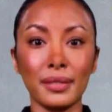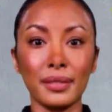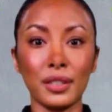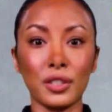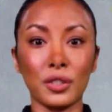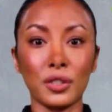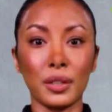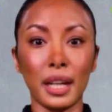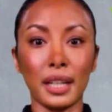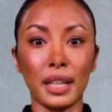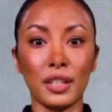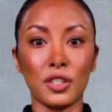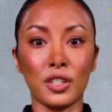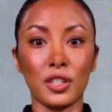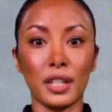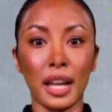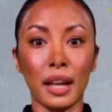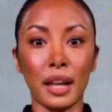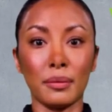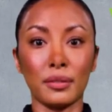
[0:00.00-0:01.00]
Training
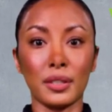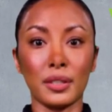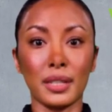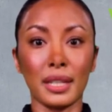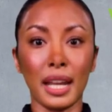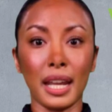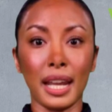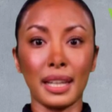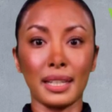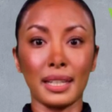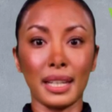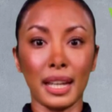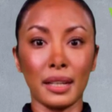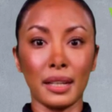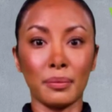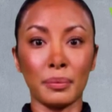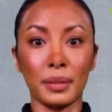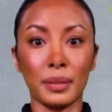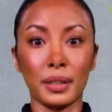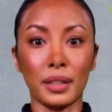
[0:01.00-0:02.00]
should emphasize that
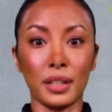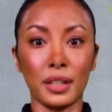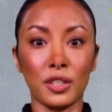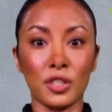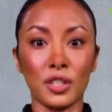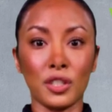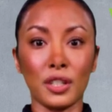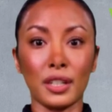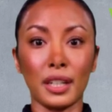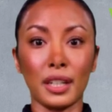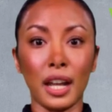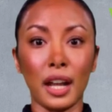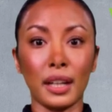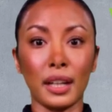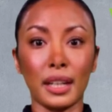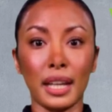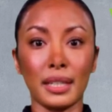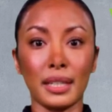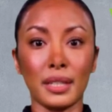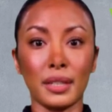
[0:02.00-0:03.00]
employees should
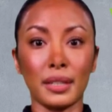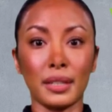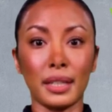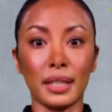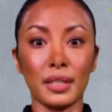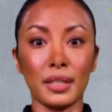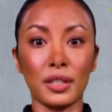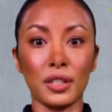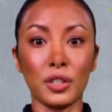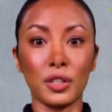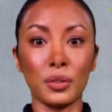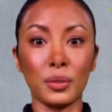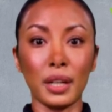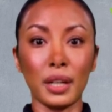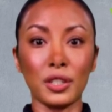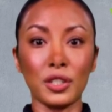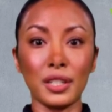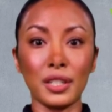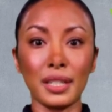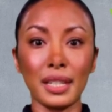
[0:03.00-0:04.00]
not escalate
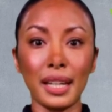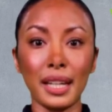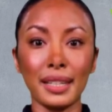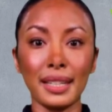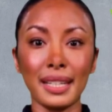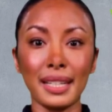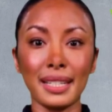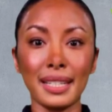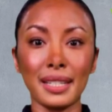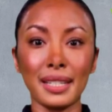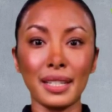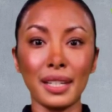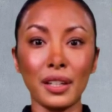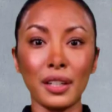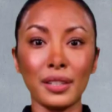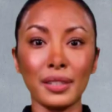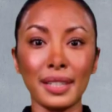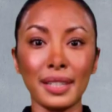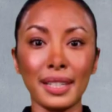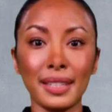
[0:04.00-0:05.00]
situations
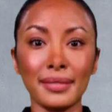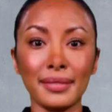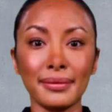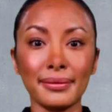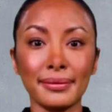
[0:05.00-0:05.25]
unnecessarily.